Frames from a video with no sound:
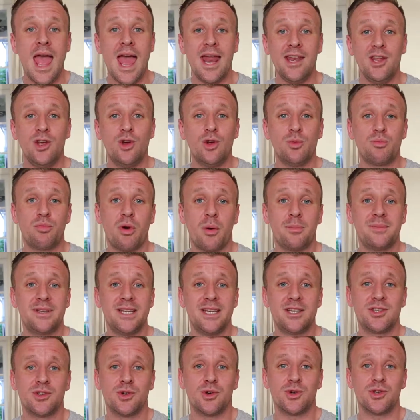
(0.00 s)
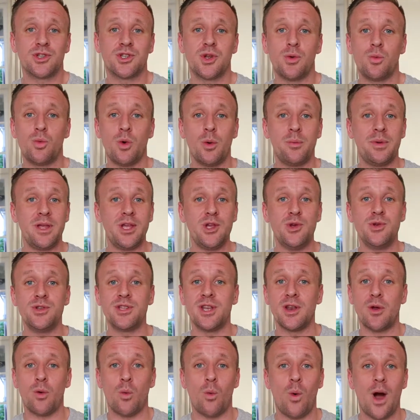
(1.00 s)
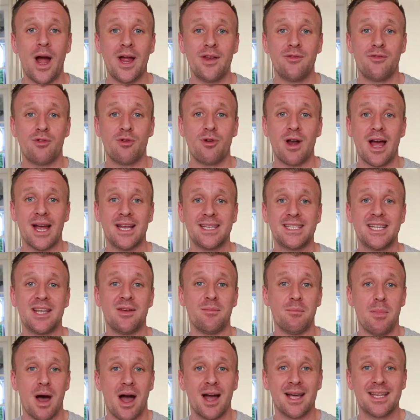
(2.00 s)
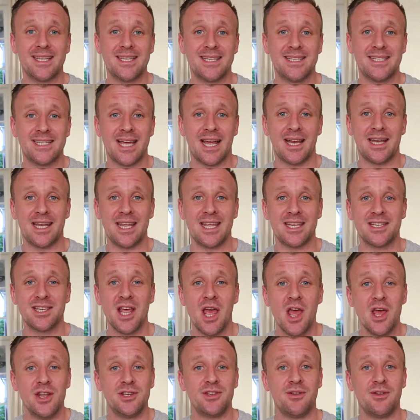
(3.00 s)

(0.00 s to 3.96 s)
Any good property sourcer will be using a wide variety of marketing techniques